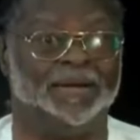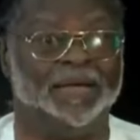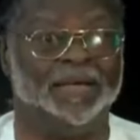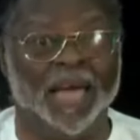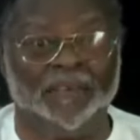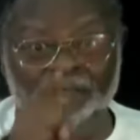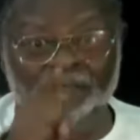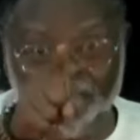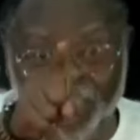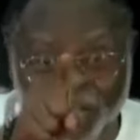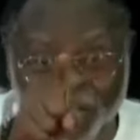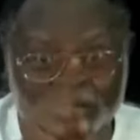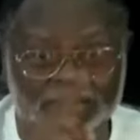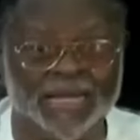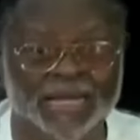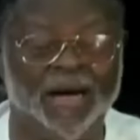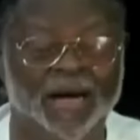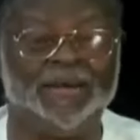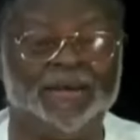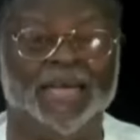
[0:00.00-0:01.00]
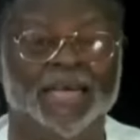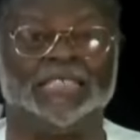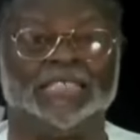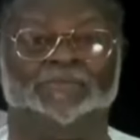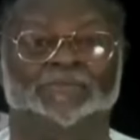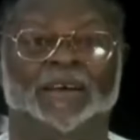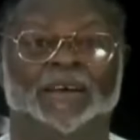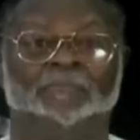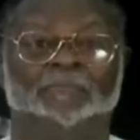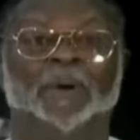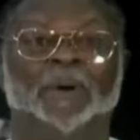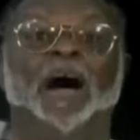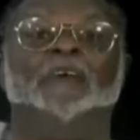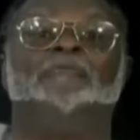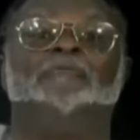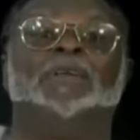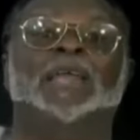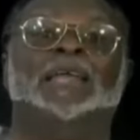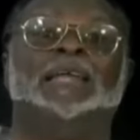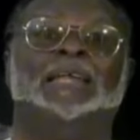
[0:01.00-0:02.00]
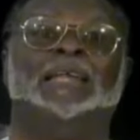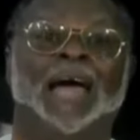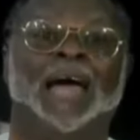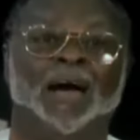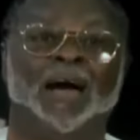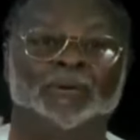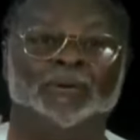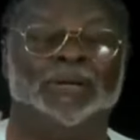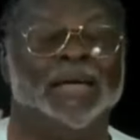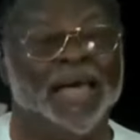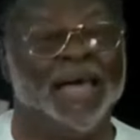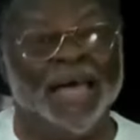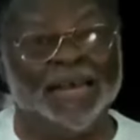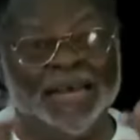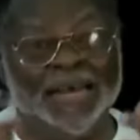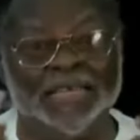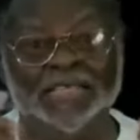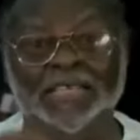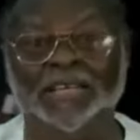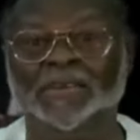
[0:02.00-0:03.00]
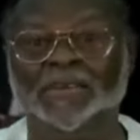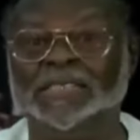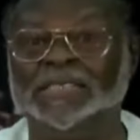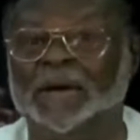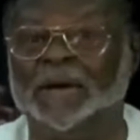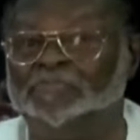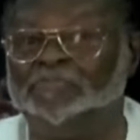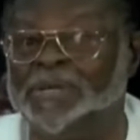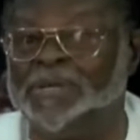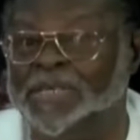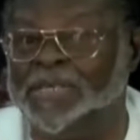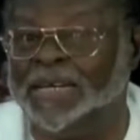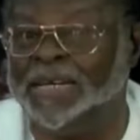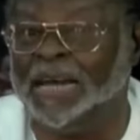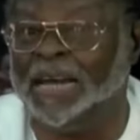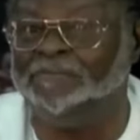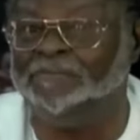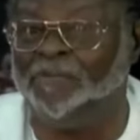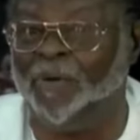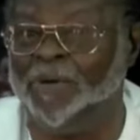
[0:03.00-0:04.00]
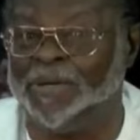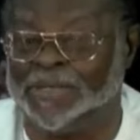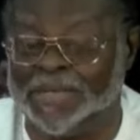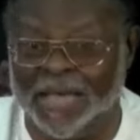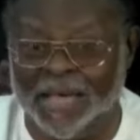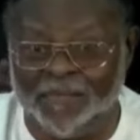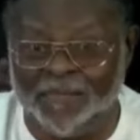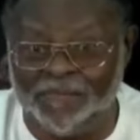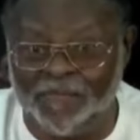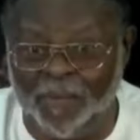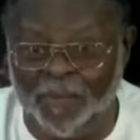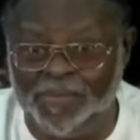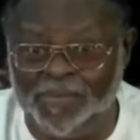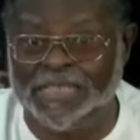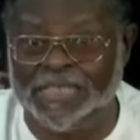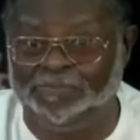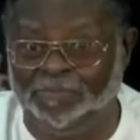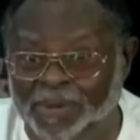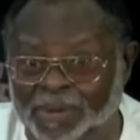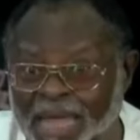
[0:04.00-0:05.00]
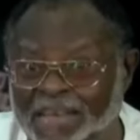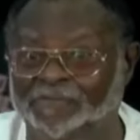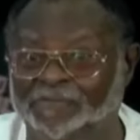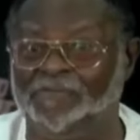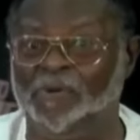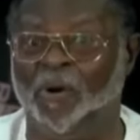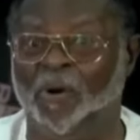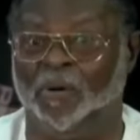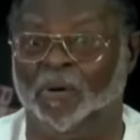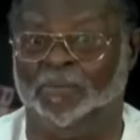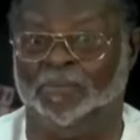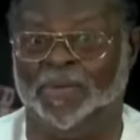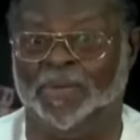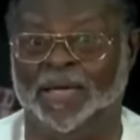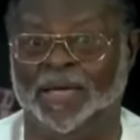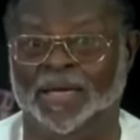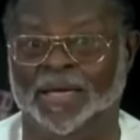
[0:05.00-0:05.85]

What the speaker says: Your voice out there is very powerful and loud, and Nigerians appreciate that voice from this platform.